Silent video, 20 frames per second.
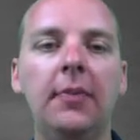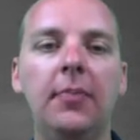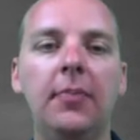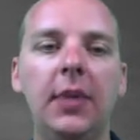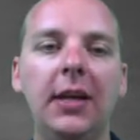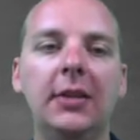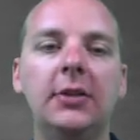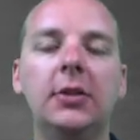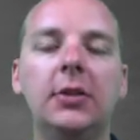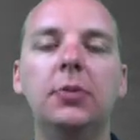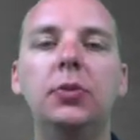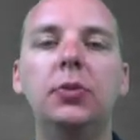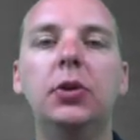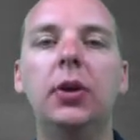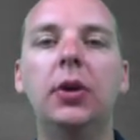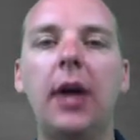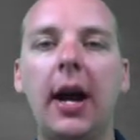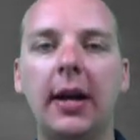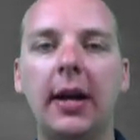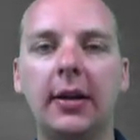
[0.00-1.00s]
and
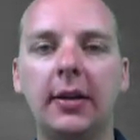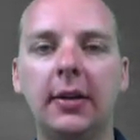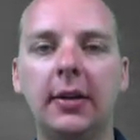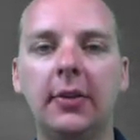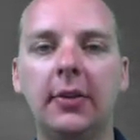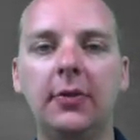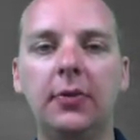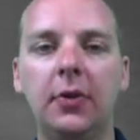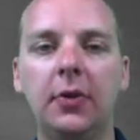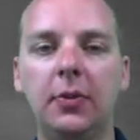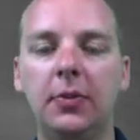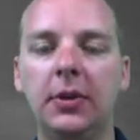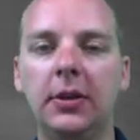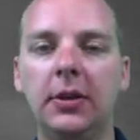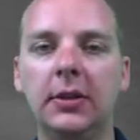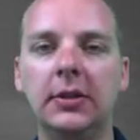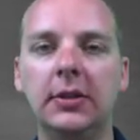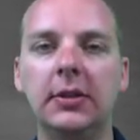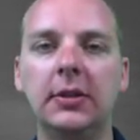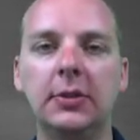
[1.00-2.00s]
subtracted from
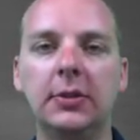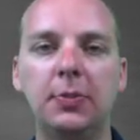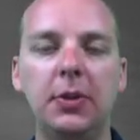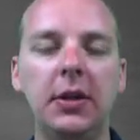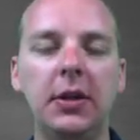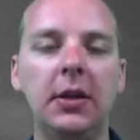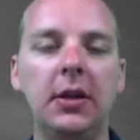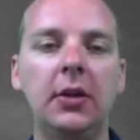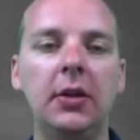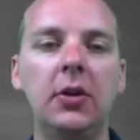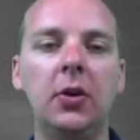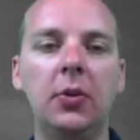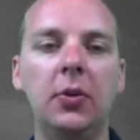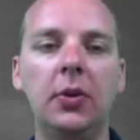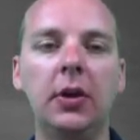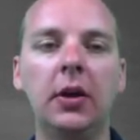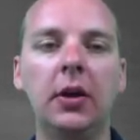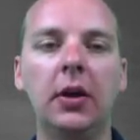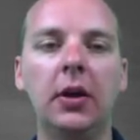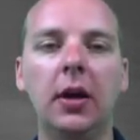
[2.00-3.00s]
his speed
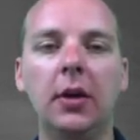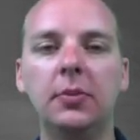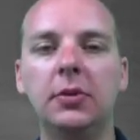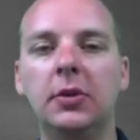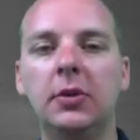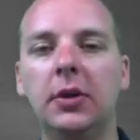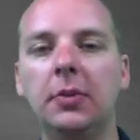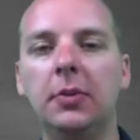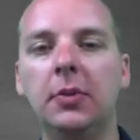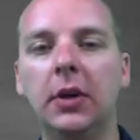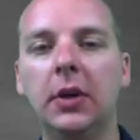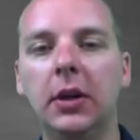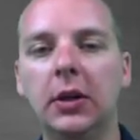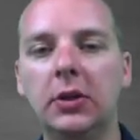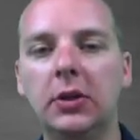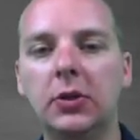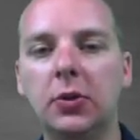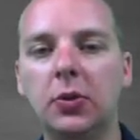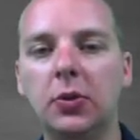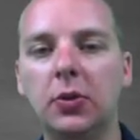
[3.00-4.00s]
going upstream.
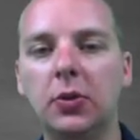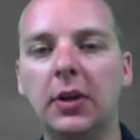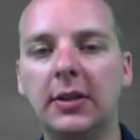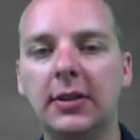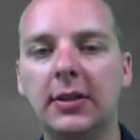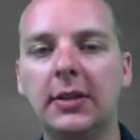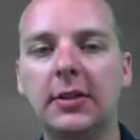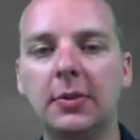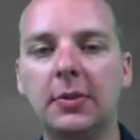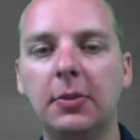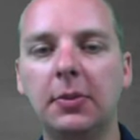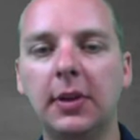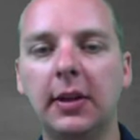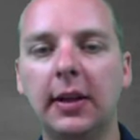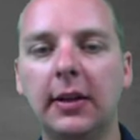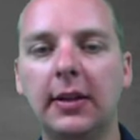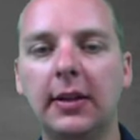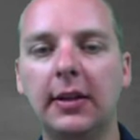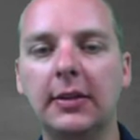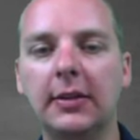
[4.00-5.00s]
So let's say something
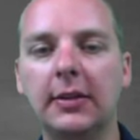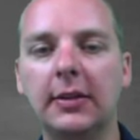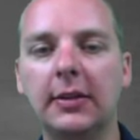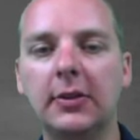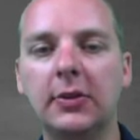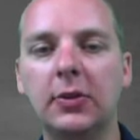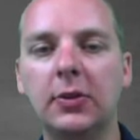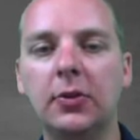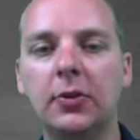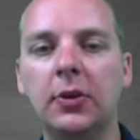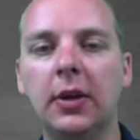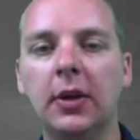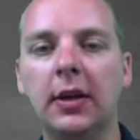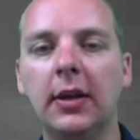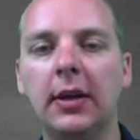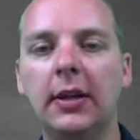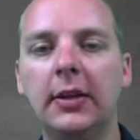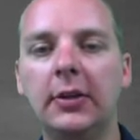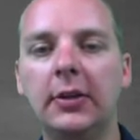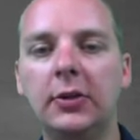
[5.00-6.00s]
like this. Let's do
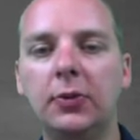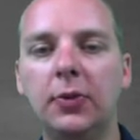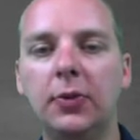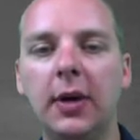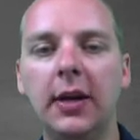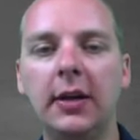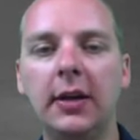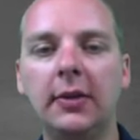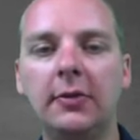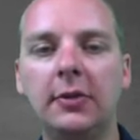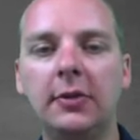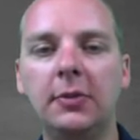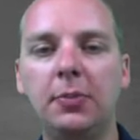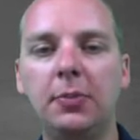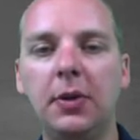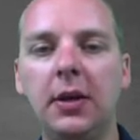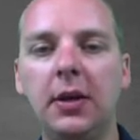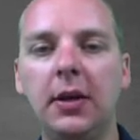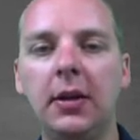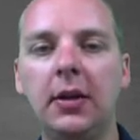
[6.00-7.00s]
his rate of
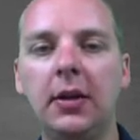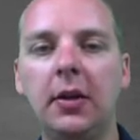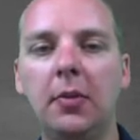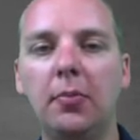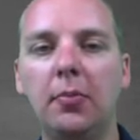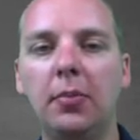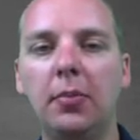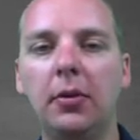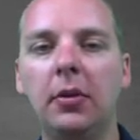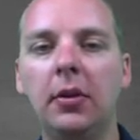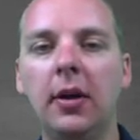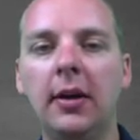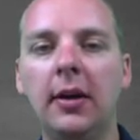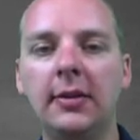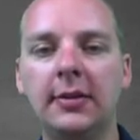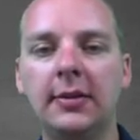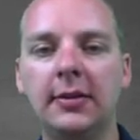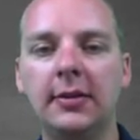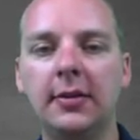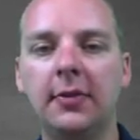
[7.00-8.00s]
speed
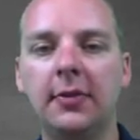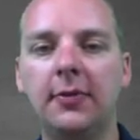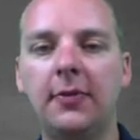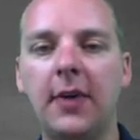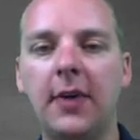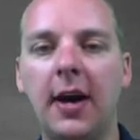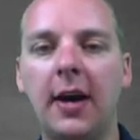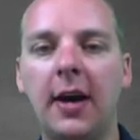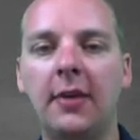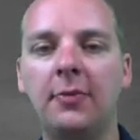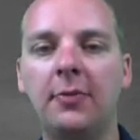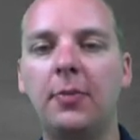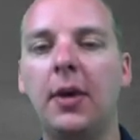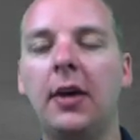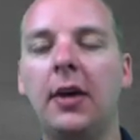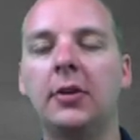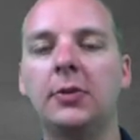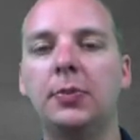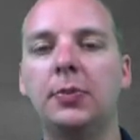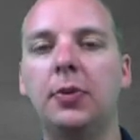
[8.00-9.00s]
plus five
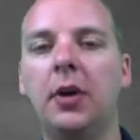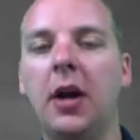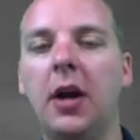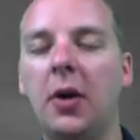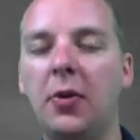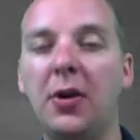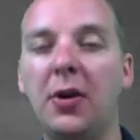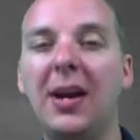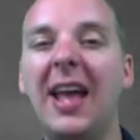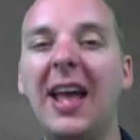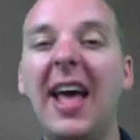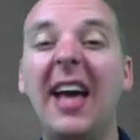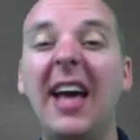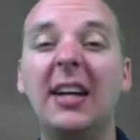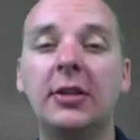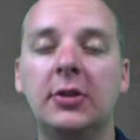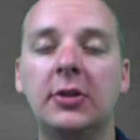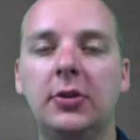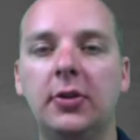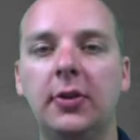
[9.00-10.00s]
miles per hour an
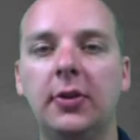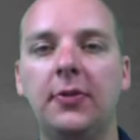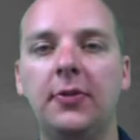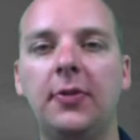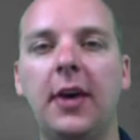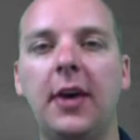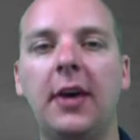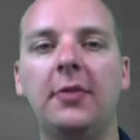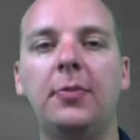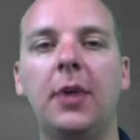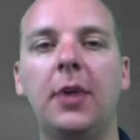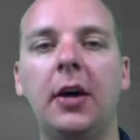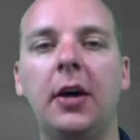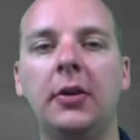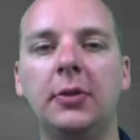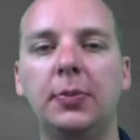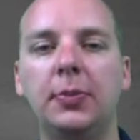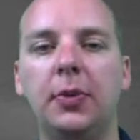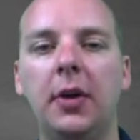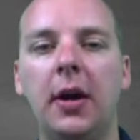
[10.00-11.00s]
extra five
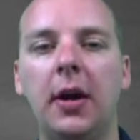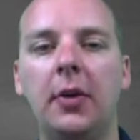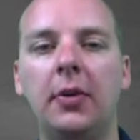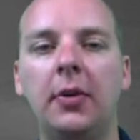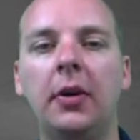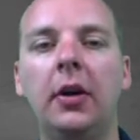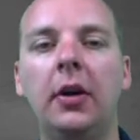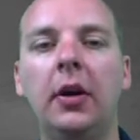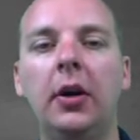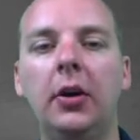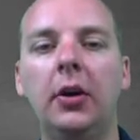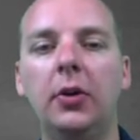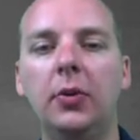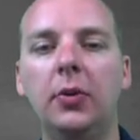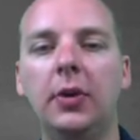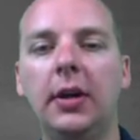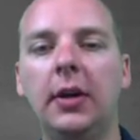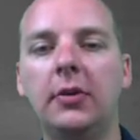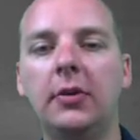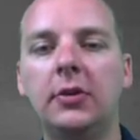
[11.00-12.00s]
miles per hour
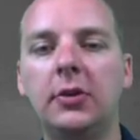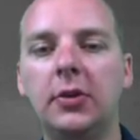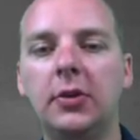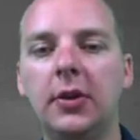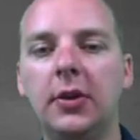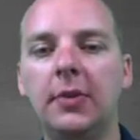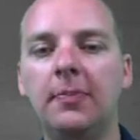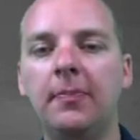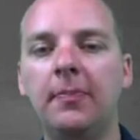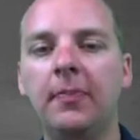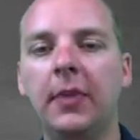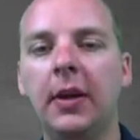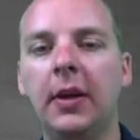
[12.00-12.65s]
going downstream